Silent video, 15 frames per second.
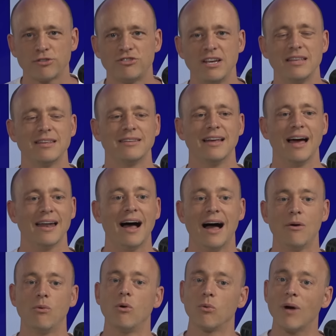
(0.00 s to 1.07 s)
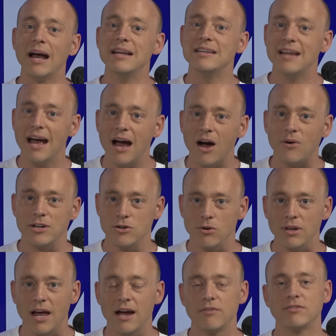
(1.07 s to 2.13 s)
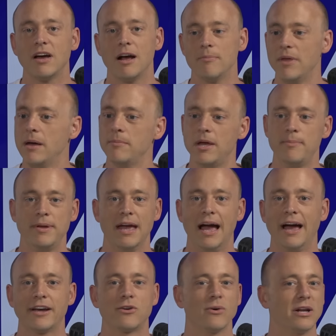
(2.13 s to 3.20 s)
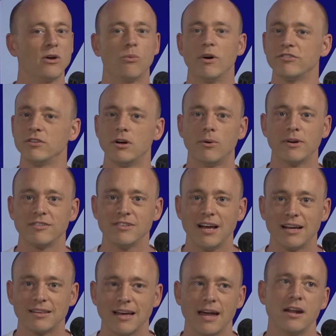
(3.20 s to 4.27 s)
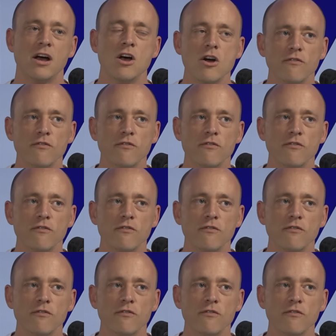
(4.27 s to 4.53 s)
see than that. Well, right now in your lifetime, that may be accurate. It wasn't always like that.